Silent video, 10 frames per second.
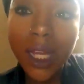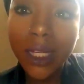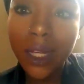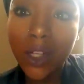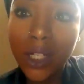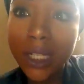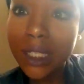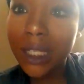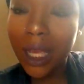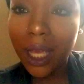And y'all gonna
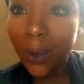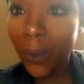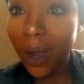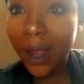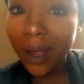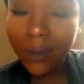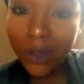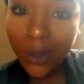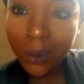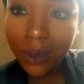say, why
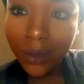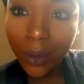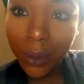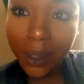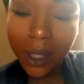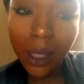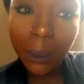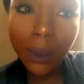haven't you been recording?